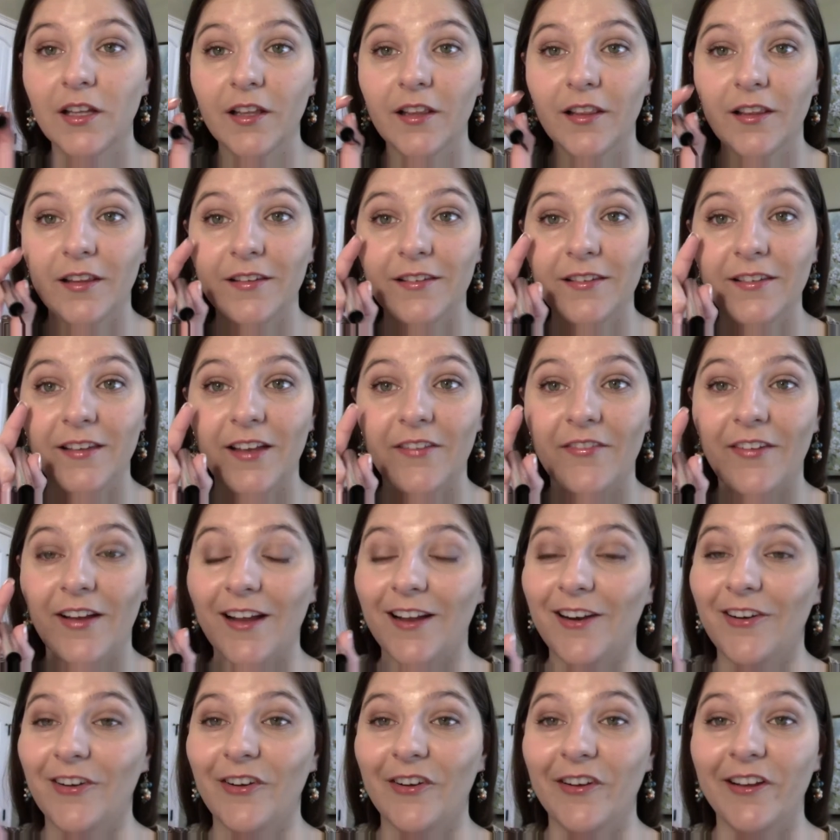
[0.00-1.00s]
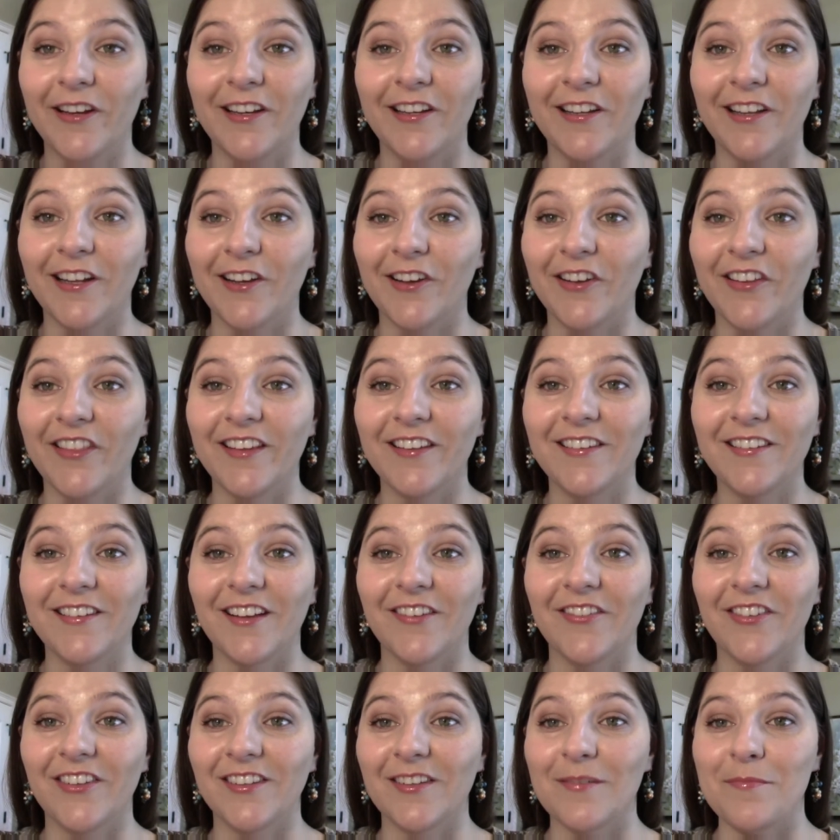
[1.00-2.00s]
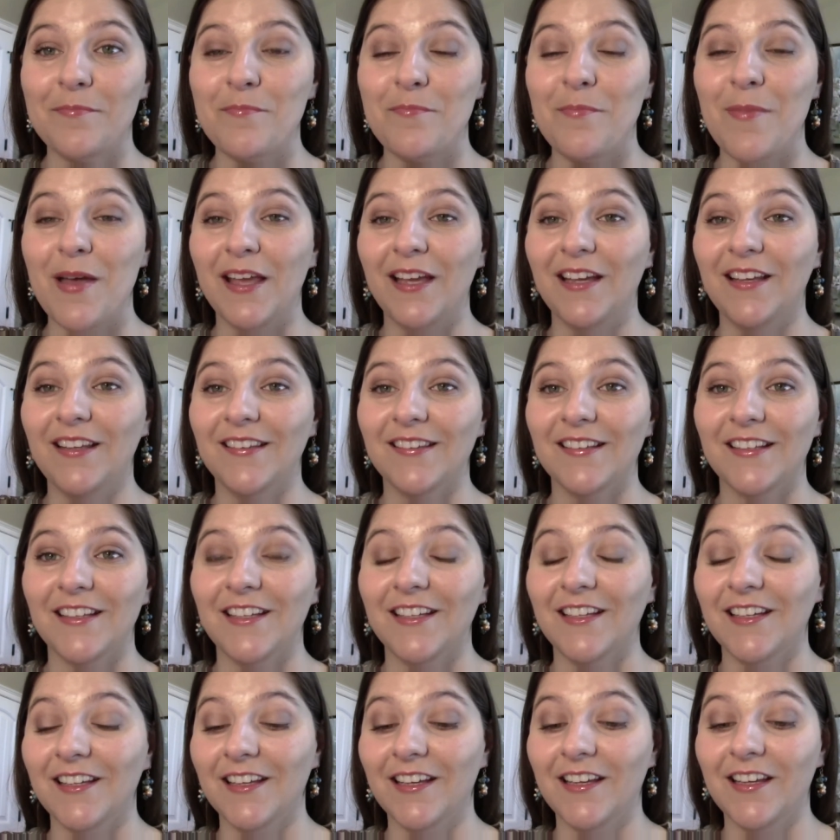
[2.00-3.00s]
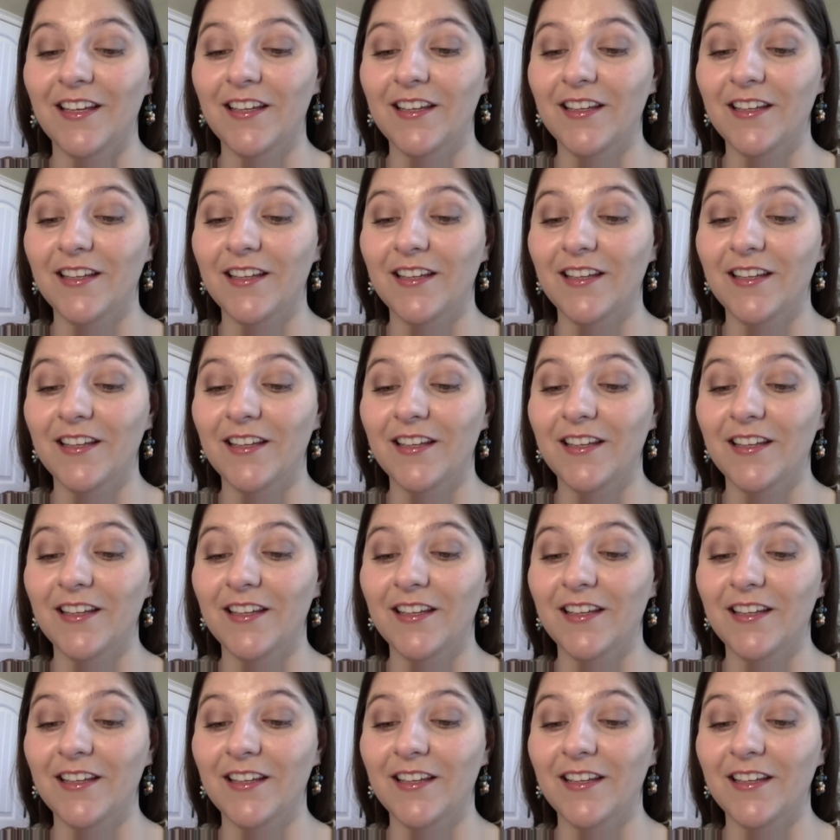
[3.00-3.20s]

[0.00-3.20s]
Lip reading: This stuff, I can already tell, this stuff is amazing.